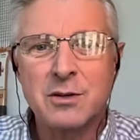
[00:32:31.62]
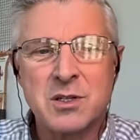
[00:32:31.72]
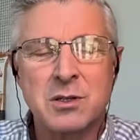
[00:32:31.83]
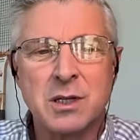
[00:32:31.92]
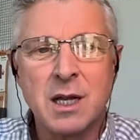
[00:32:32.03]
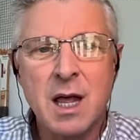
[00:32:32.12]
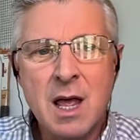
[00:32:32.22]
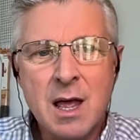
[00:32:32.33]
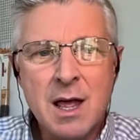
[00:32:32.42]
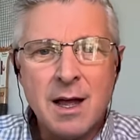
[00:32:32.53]
is good.
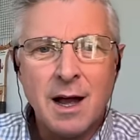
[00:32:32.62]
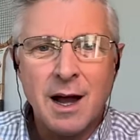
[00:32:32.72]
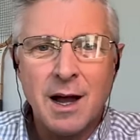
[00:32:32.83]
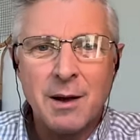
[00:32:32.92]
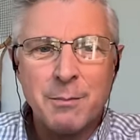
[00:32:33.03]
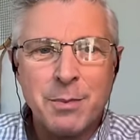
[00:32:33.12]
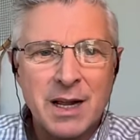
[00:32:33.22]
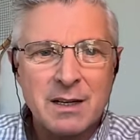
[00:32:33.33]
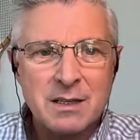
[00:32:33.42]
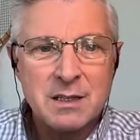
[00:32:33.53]

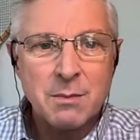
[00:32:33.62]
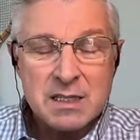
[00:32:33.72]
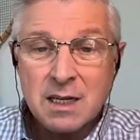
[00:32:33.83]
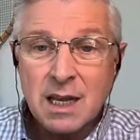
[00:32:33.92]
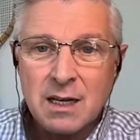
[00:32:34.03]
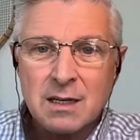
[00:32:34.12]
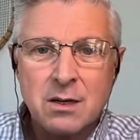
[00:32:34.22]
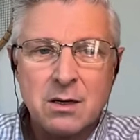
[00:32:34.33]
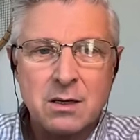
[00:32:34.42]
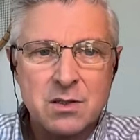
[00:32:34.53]
But domesticated
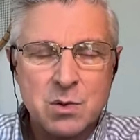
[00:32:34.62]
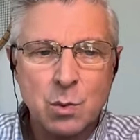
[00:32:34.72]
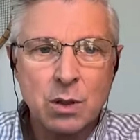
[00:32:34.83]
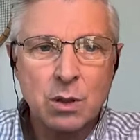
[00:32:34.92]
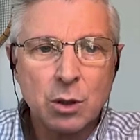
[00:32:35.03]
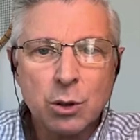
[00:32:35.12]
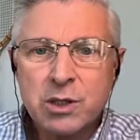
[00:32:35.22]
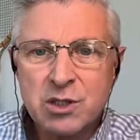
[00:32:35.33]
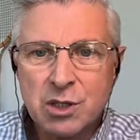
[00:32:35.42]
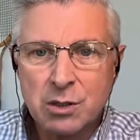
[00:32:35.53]
dogs will look
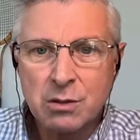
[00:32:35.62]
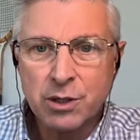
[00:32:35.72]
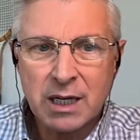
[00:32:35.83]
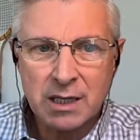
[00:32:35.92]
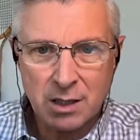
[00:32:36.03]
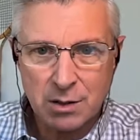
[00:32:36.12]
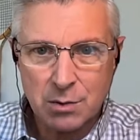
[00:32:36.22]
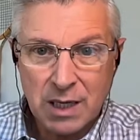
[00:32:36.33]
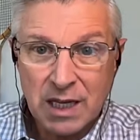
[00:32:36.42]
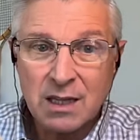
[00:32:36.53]
at
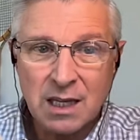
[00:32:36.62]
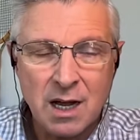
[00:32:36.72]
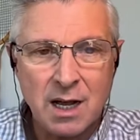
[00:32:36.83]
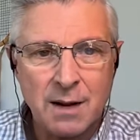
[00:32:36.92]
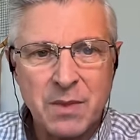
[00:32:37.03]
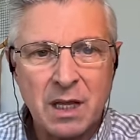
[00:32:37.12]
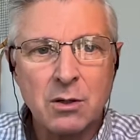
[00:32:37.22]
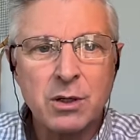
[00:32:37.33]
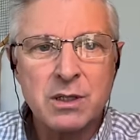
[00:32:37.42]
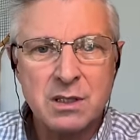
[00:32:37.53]
you in the eye. They
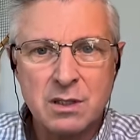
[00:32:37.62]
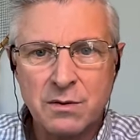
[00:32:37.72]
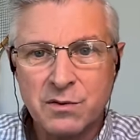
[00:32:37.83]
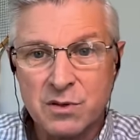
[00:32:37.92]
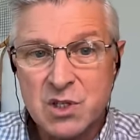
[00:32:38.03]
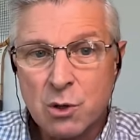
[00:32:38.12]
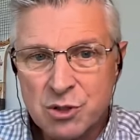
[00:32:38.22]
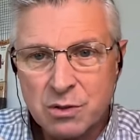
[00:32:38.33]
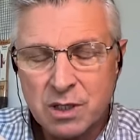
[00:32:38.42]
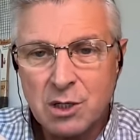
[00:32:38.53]
look to you for
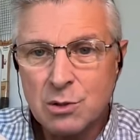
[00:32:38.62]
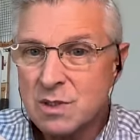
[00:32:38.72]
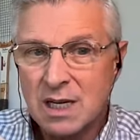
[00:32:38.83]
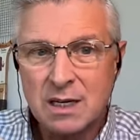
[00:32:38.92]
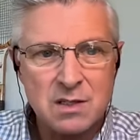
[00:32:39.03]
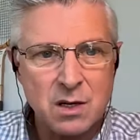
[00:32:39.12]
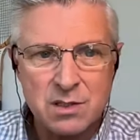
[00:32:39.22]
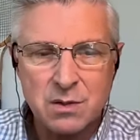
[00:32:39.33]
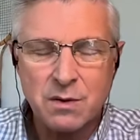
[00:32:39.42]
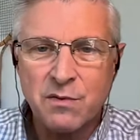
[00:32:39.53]
social cues, and it's
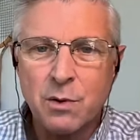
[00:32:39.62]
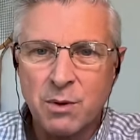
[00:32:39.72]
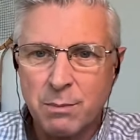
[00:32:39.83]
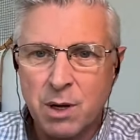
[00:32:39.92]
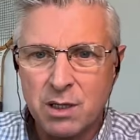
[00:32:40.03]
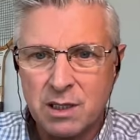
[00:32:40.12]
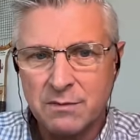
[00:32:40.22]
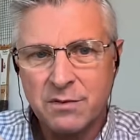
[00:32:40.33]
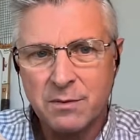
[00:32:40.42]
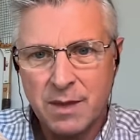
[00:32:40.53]
also a form of bonding
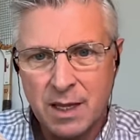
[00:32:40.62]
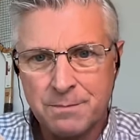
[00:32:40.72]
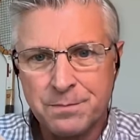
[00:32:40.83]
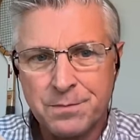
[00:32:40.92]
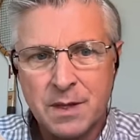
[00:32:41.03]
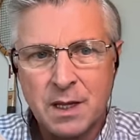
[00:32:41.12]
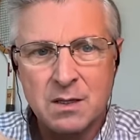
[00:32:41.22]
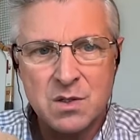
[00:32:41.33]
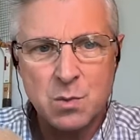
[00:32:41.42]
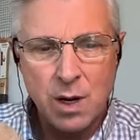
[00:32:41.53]
from them
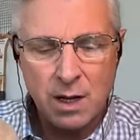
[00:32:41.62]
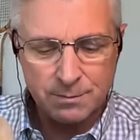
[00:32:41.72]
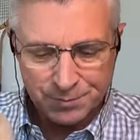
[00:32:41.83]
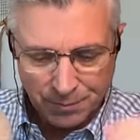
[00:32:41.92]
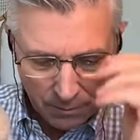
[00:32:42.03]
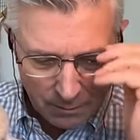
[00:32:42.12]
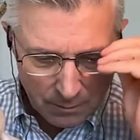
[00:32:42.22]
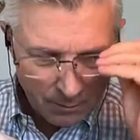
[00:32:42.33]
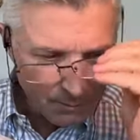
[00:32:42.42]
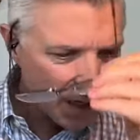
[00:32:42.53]
as well.
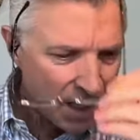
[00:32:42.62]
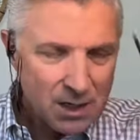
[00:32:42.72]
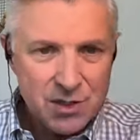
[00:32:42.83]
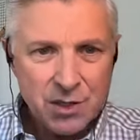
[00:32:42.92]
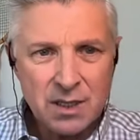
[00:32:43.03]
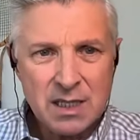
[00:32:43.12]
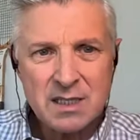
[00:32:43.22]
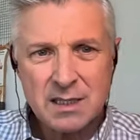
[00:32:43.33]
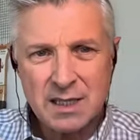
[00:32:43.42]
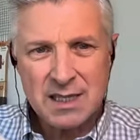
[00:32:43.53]
So
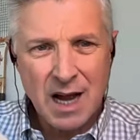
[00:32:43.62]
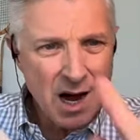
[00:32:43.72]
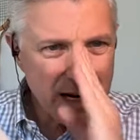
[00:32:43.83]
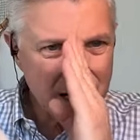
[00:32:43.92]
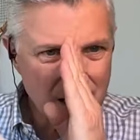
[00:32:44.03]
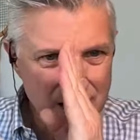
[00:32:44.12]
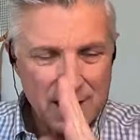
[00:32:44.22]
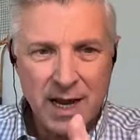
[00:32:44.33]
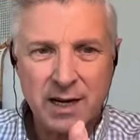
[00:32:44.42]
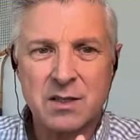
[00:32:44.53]
this eye contact